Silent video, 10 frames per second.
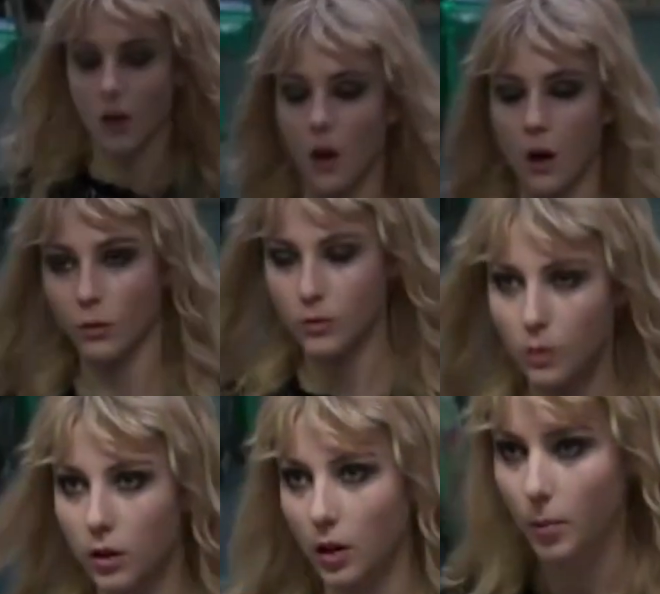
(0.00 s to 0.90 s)
to find
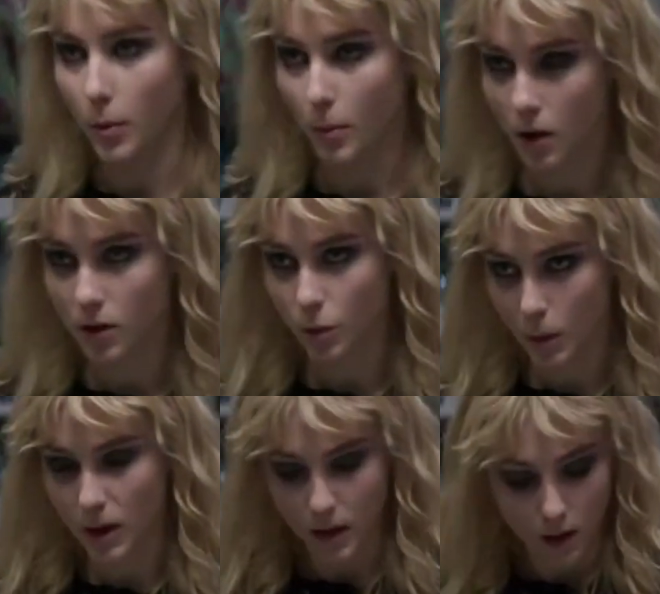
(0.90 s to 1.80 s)
newspaper
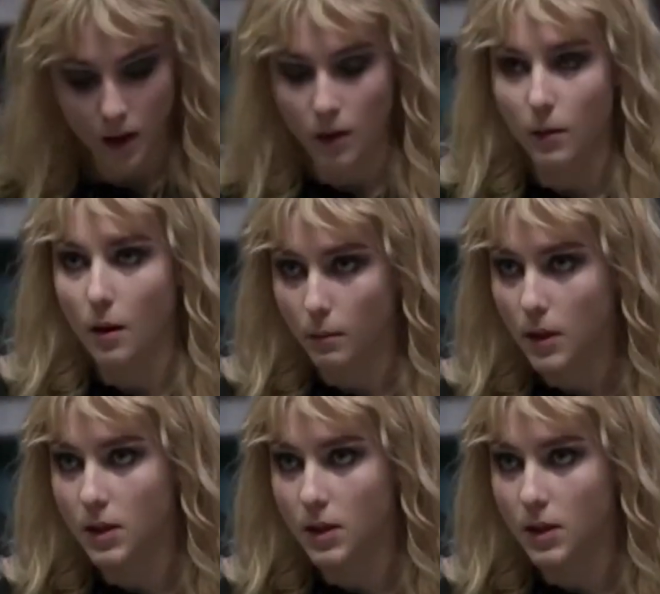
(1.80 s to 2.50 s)
reports of Sandy's murder